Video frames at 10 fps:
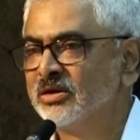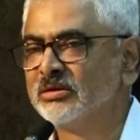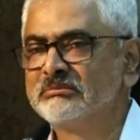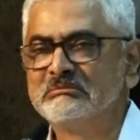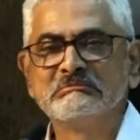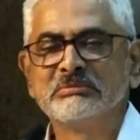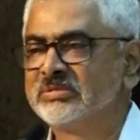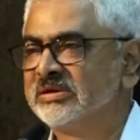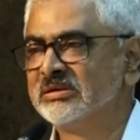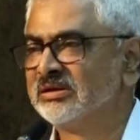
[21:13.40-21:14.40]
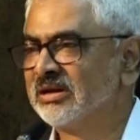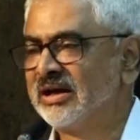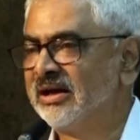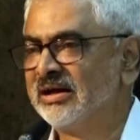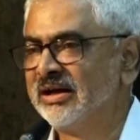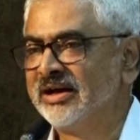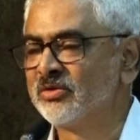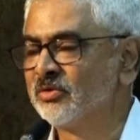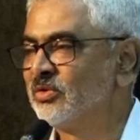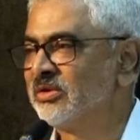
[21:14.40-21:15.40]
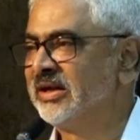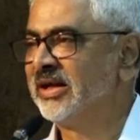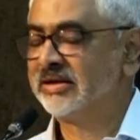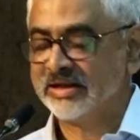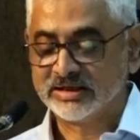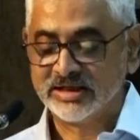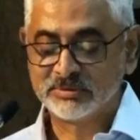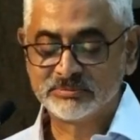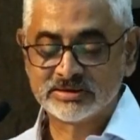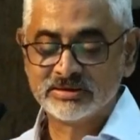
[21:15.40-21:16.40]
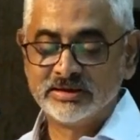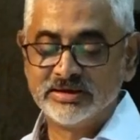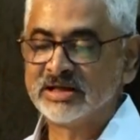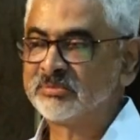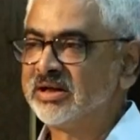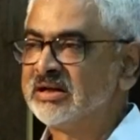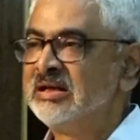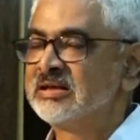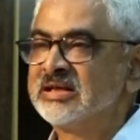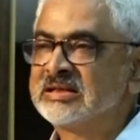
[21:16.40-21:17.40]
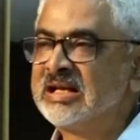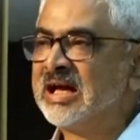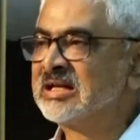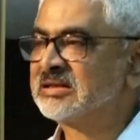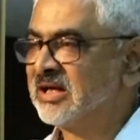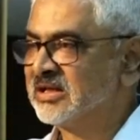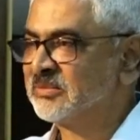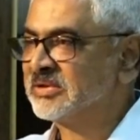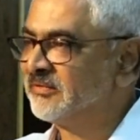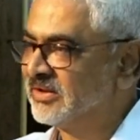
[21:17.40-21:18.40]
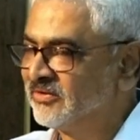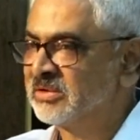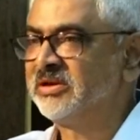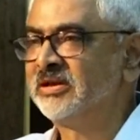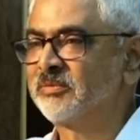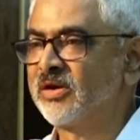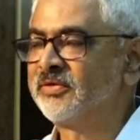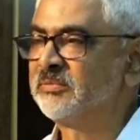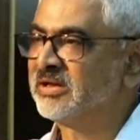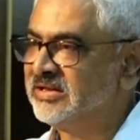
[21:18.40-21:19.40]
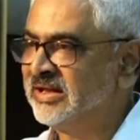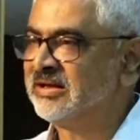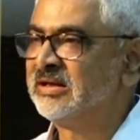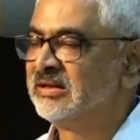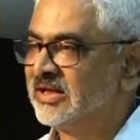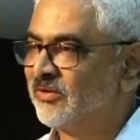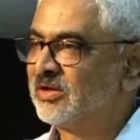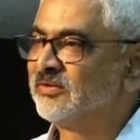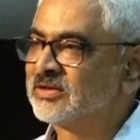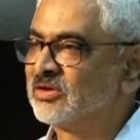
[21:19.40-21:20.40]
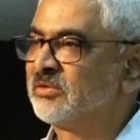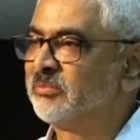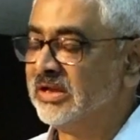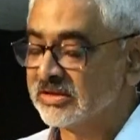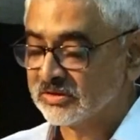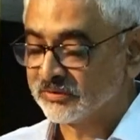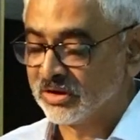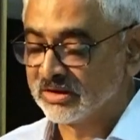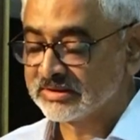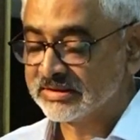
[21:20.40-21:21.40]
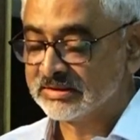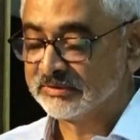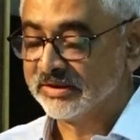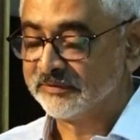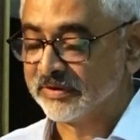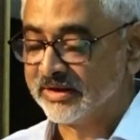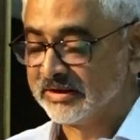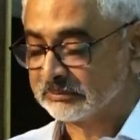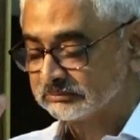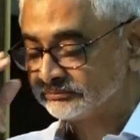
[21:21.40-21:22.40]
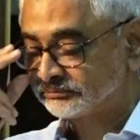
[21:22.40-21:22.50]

I, don't want to take names here, but such large startups have never been in profit, but yet they have always got millions of dollars in, in funding.